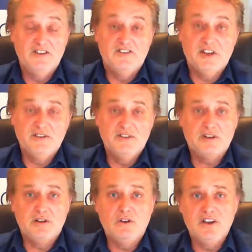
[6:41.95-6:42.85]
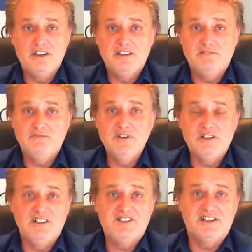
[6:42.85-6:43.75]
So the client
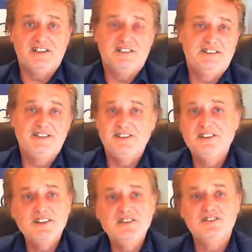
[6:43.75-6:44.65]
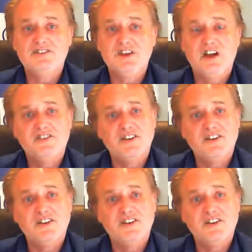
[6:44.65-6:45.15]
realistically doesn't need to know.